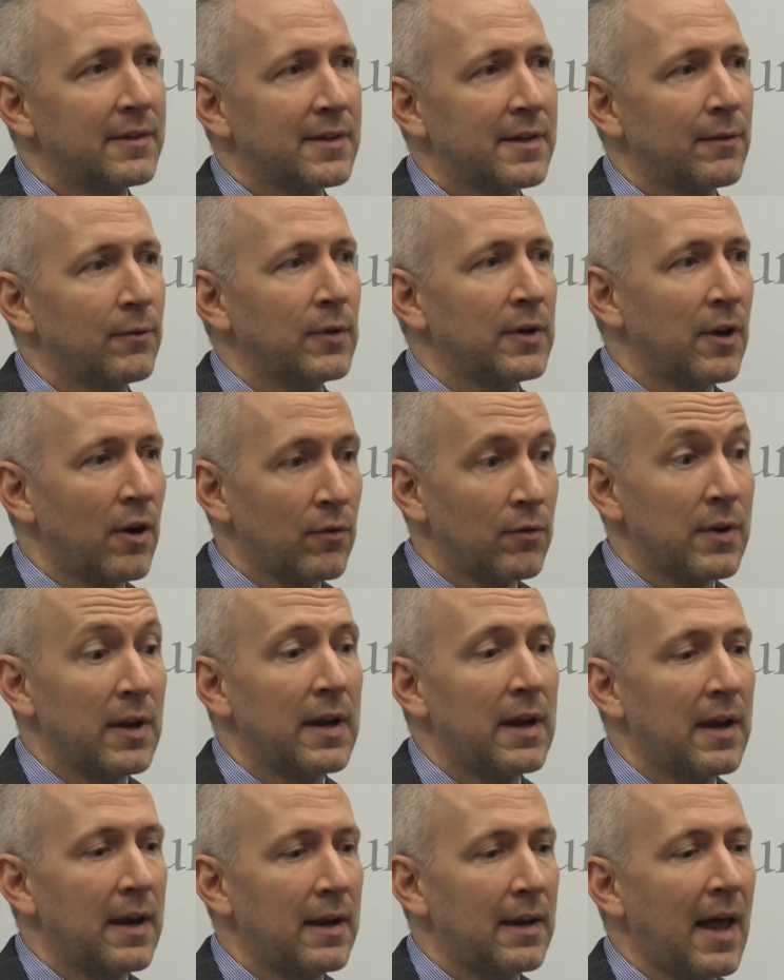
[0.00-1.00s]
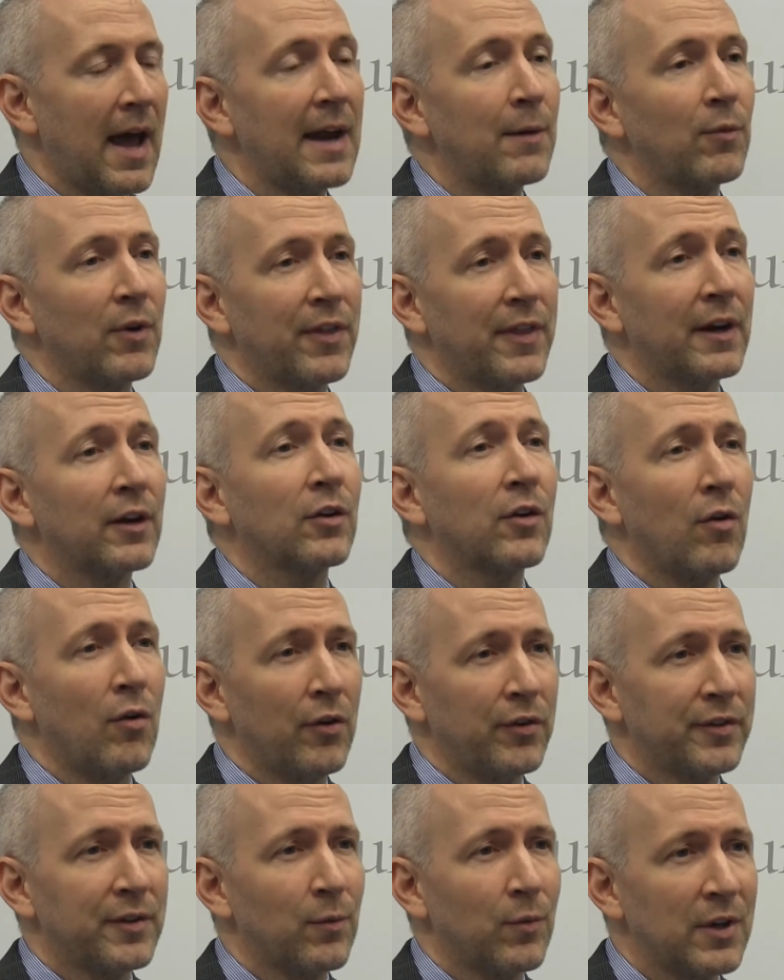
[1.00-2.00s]
to, you know, in line with their
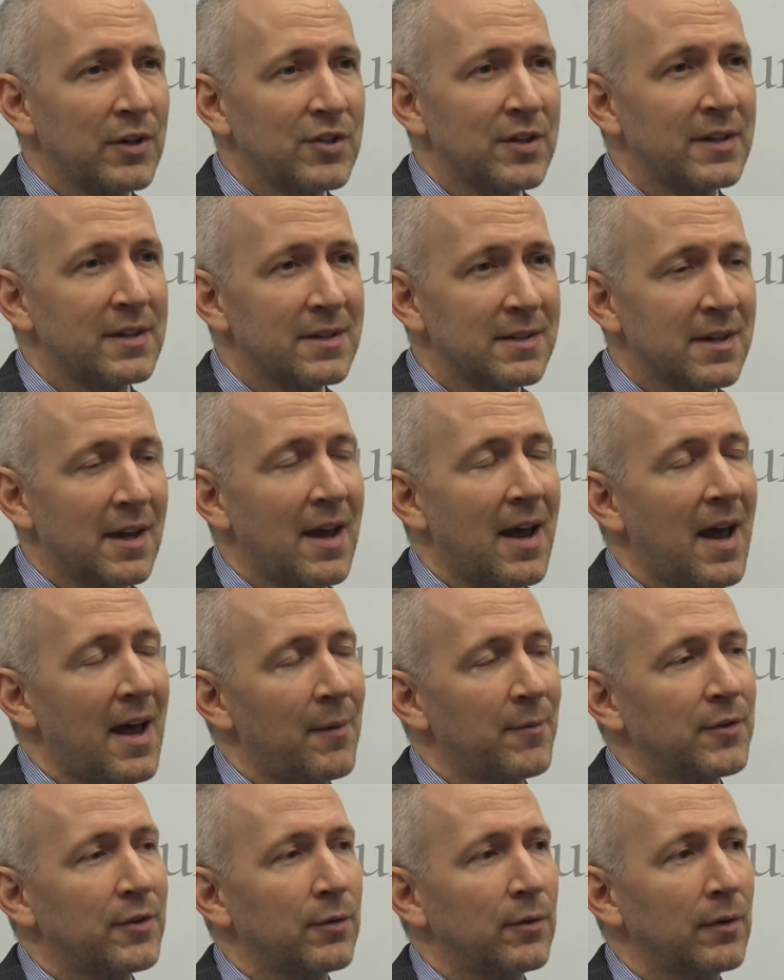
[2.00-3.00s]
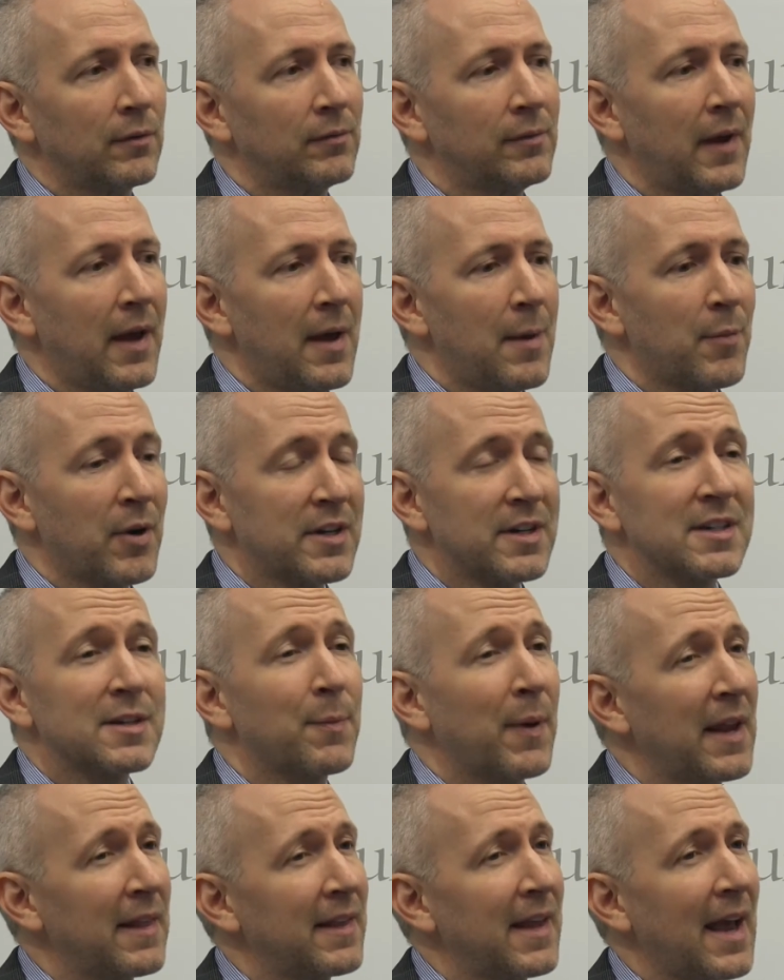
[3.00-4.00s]
goals and wishes um, to
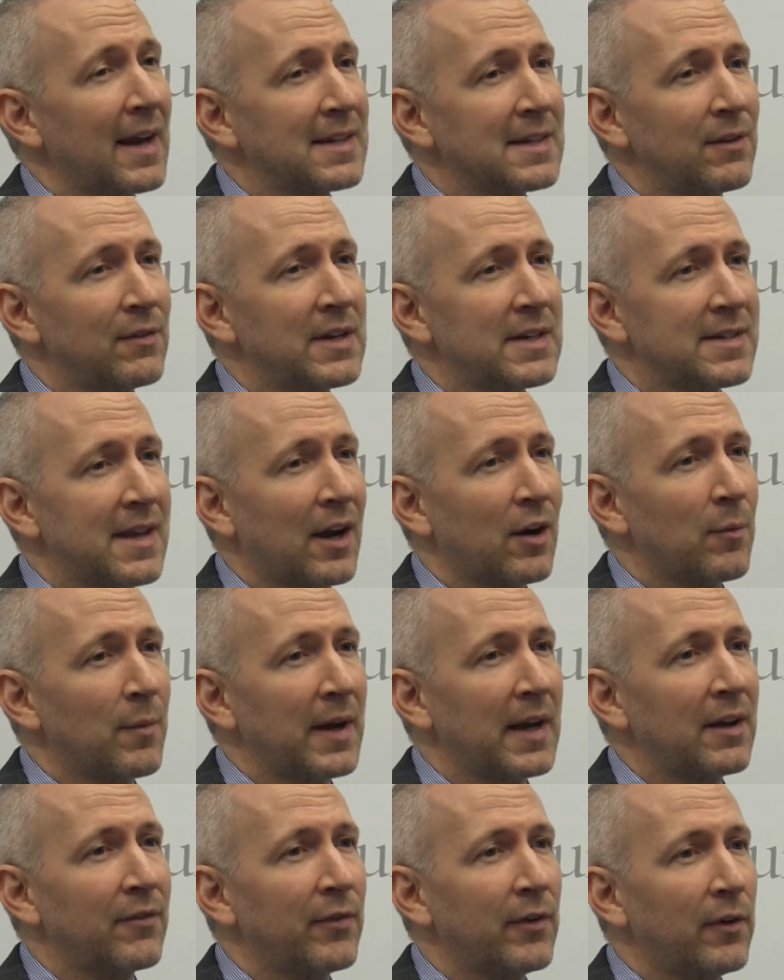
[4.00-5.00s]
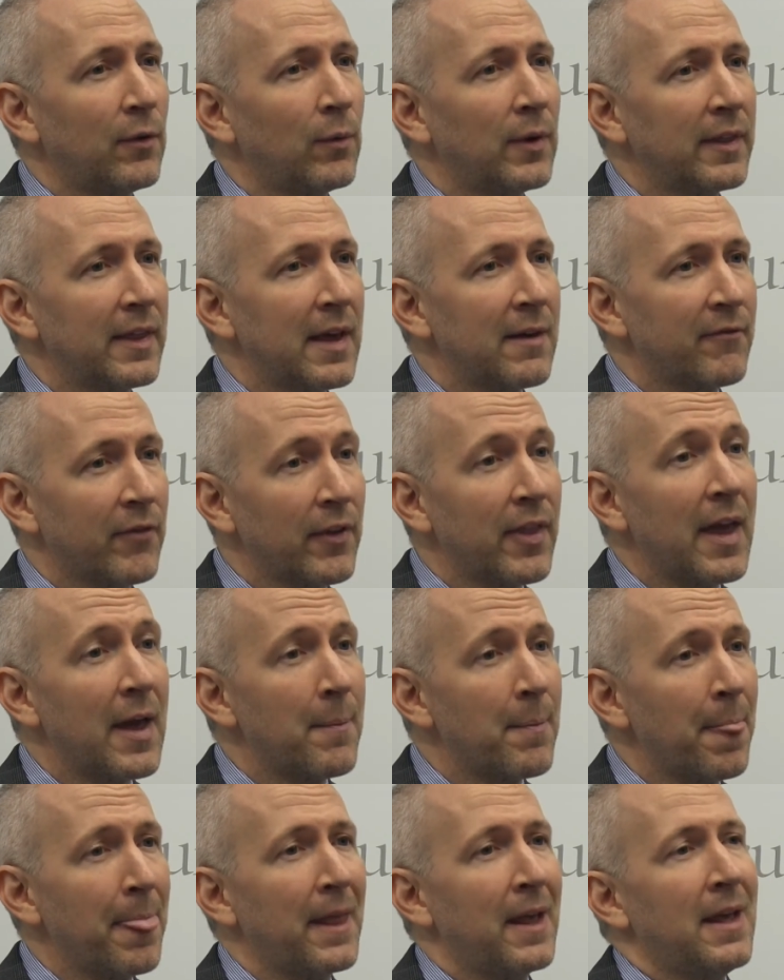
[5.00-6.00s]
participate in the activities that are meaningful with that for
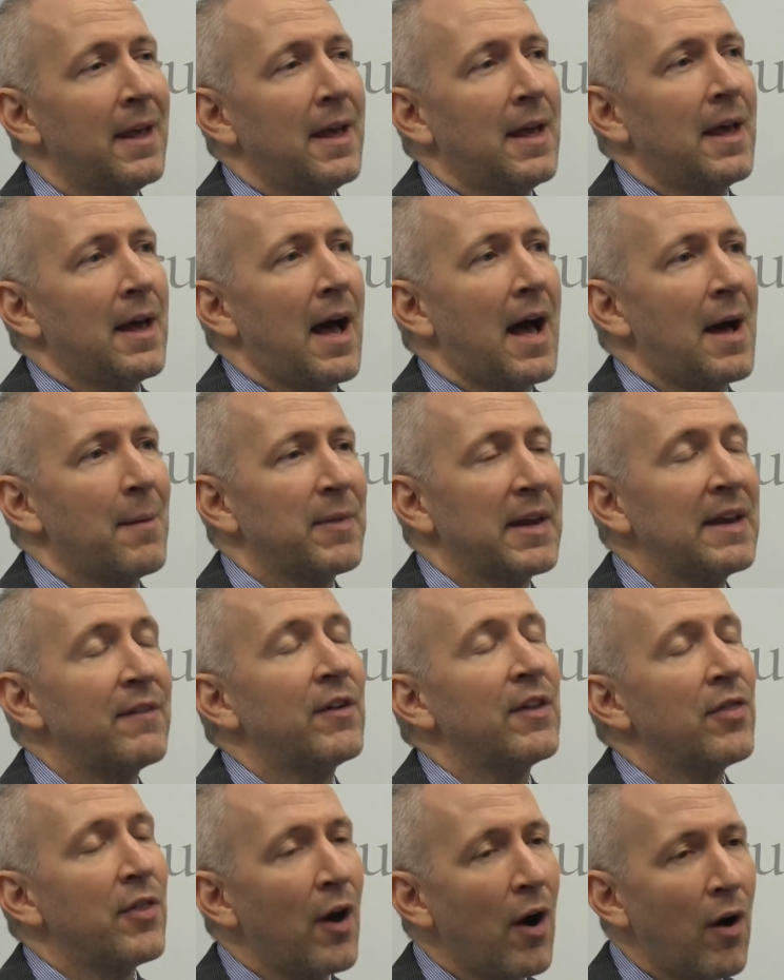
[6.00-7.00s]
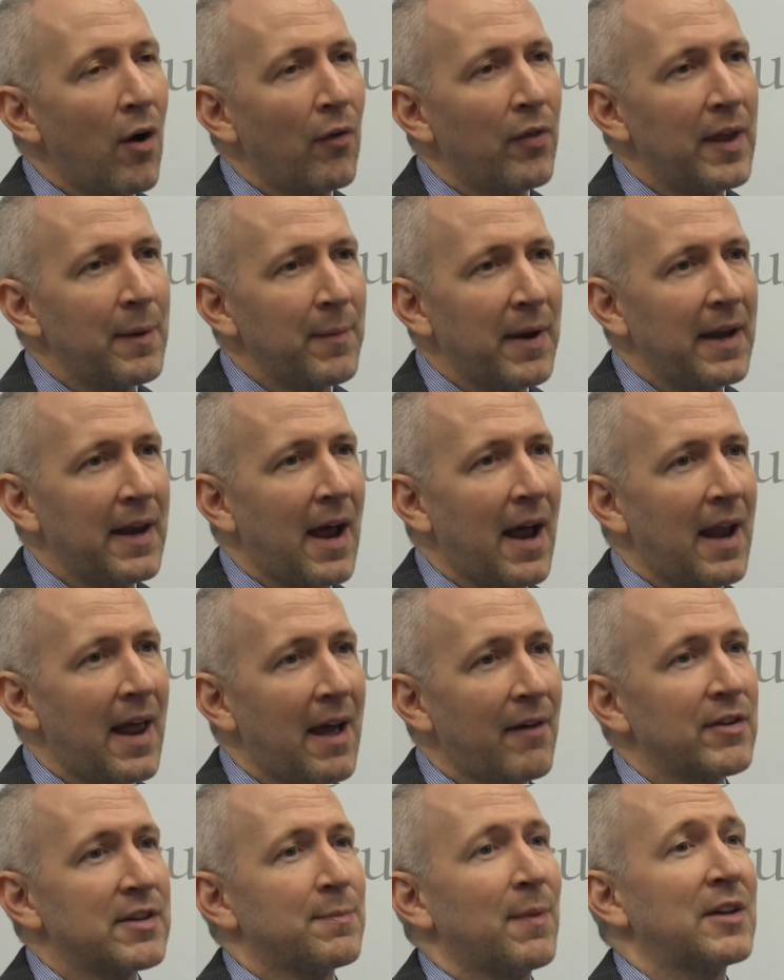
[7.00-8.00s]
them, um, even though they may not
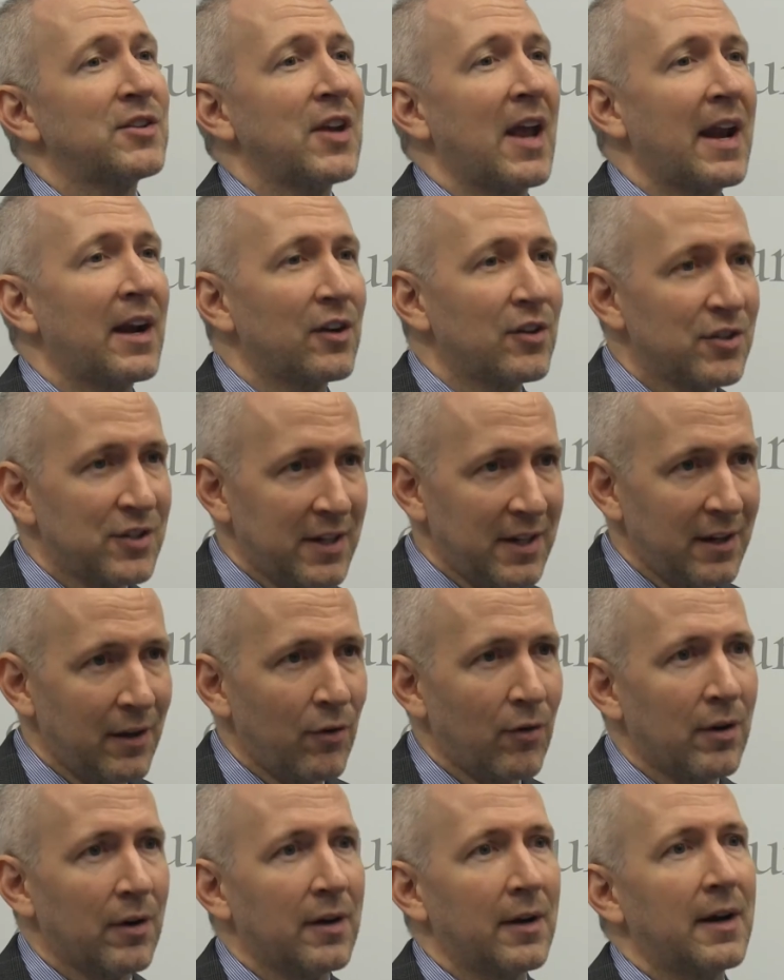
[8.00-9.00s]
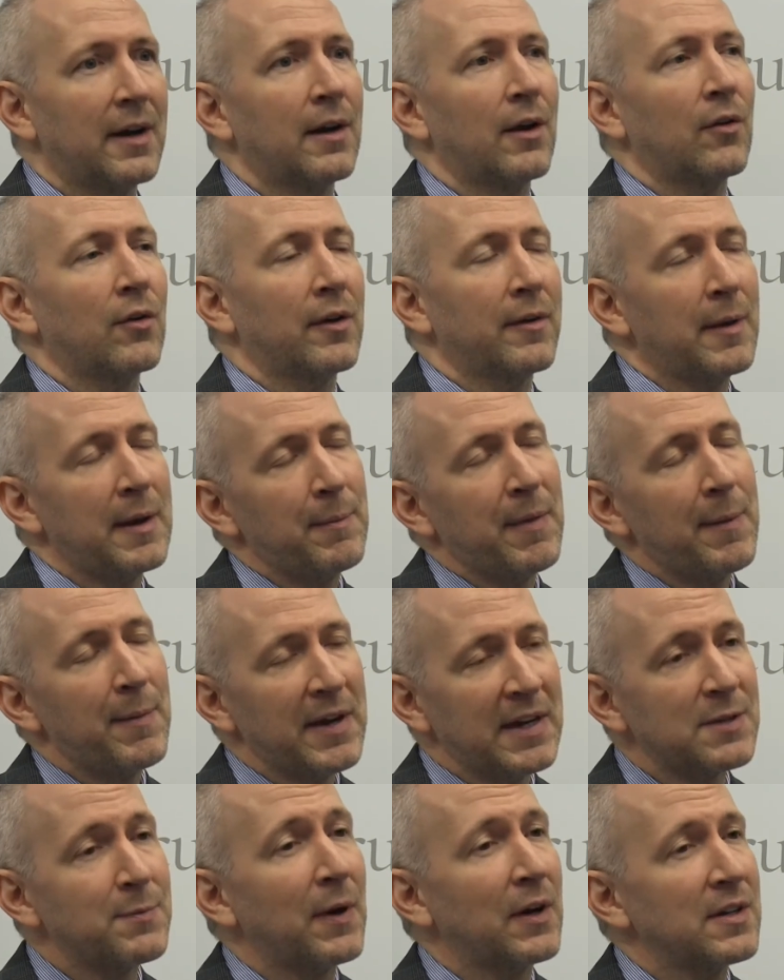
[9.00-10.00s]
have as much energy or, or they may
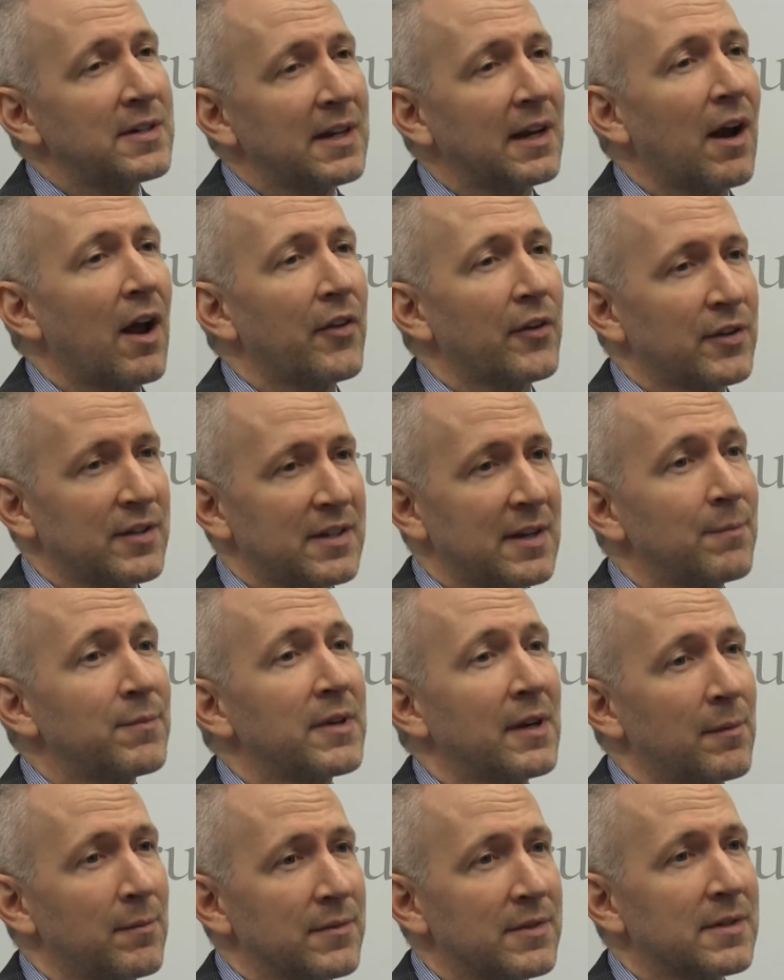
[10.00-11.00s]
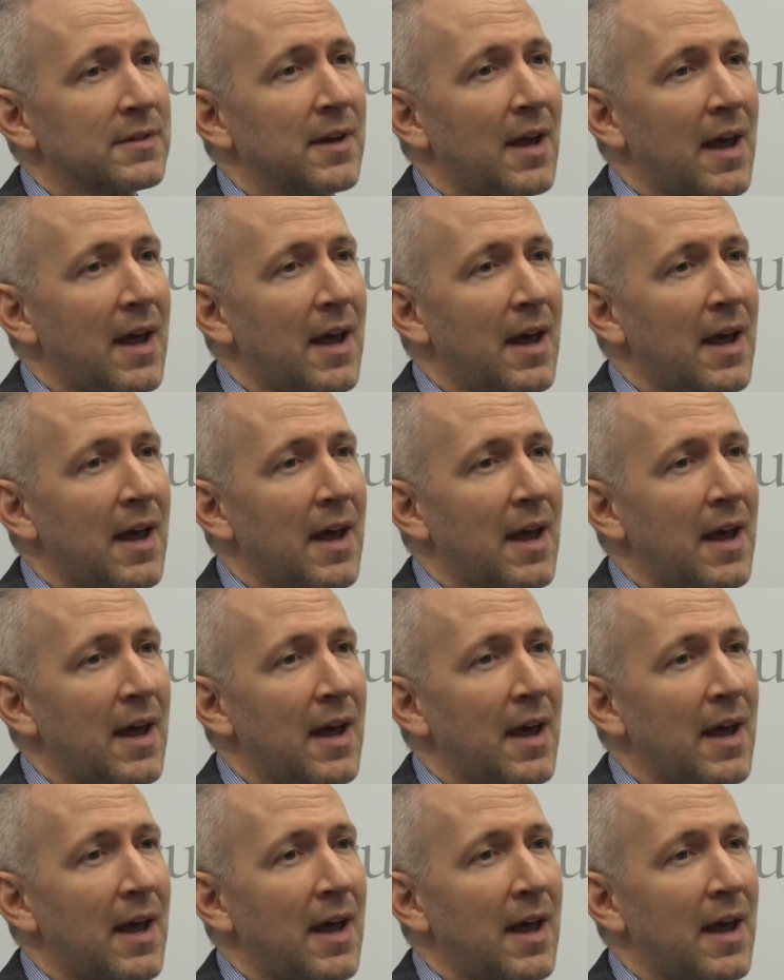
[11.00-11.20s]
be experiencing other symptoms.